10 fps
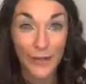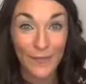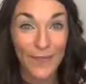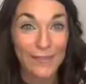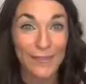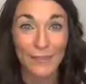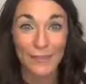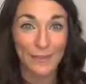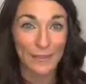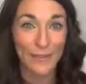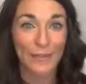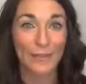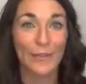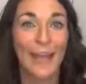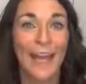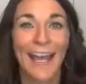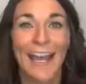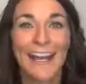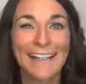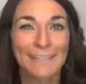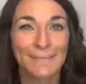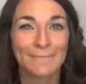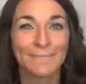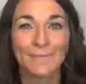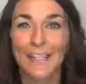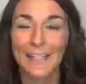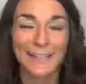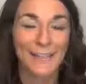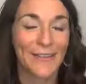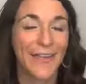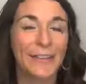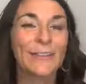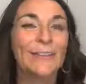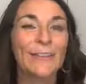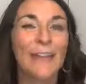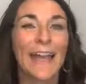If this is new to you, let us know that too.